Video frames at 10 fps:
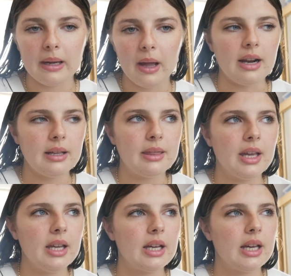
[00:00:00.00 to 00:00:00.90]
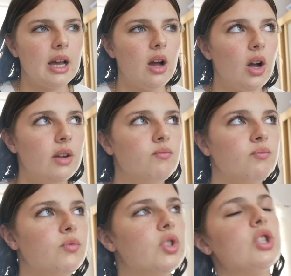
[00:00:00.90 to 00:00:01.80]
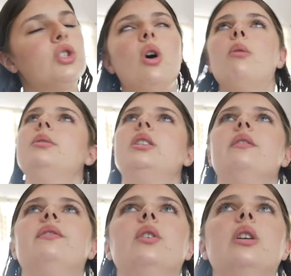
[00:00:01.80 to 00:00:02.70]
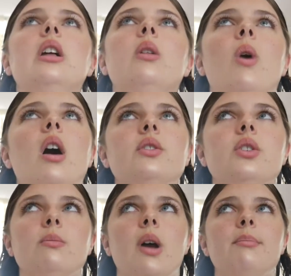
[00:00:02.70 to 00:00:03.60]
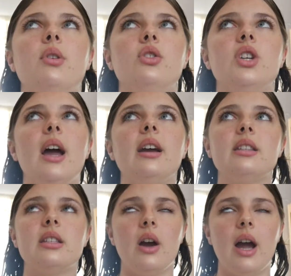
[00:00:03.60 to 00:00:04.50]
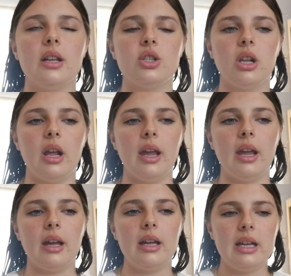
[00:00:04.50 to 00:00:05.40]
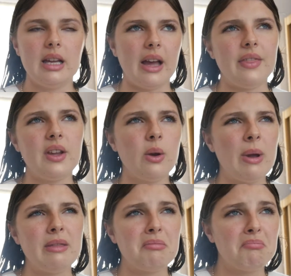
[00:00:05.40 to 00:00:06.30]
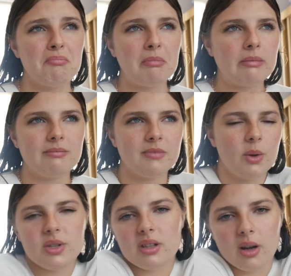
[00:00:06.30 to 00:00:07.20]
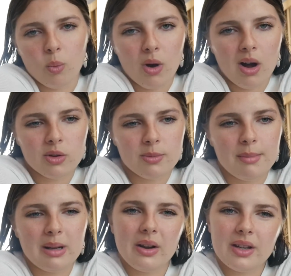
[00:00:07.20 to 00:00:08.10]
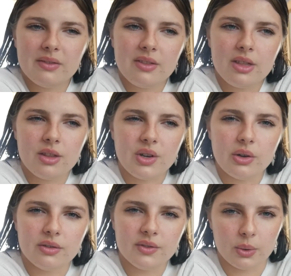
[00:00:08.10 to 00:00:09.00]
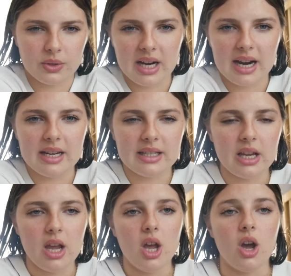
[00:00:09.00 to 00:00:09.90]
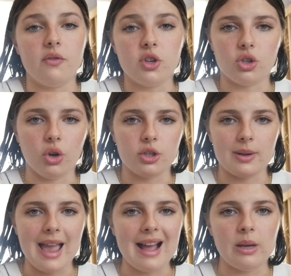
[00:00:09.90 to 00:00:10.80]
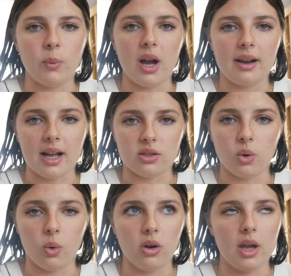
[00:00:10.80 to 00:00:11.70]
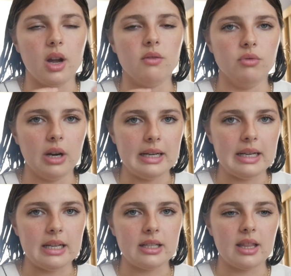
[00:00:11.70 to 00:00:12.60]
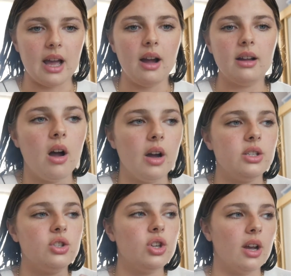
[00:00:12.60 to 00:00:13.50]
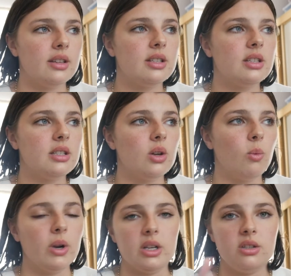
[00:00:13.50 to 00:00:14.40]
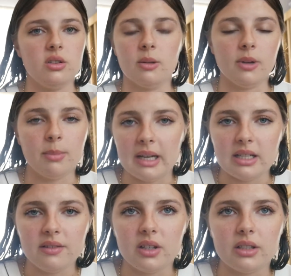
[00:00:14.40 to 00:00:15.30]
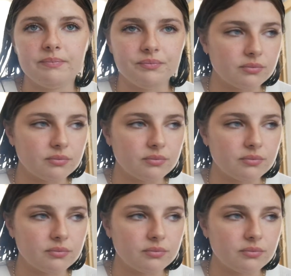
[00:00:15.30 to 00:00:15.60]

And I think I stopped for a little while doing my projects. It wasn't like a while, it was maybe like 3 or 4 days of just not doing any work at all, and I really needed that. I just wanted to do something completely different.